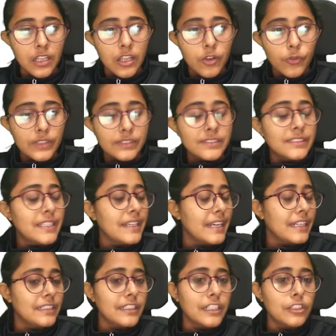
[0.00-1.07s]
who is
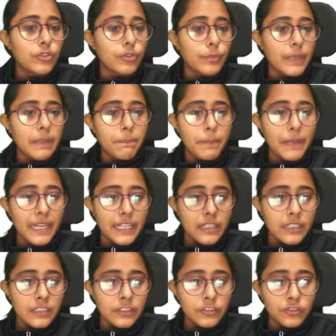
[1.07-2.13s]
directed to be paid.
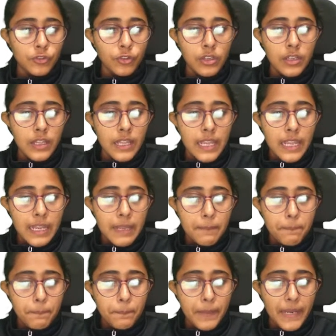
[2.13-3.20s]
So
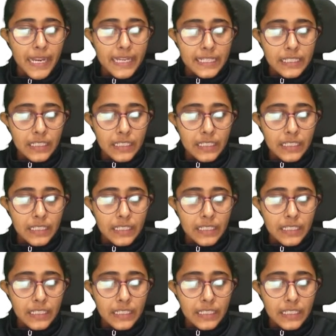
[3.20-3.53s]
payee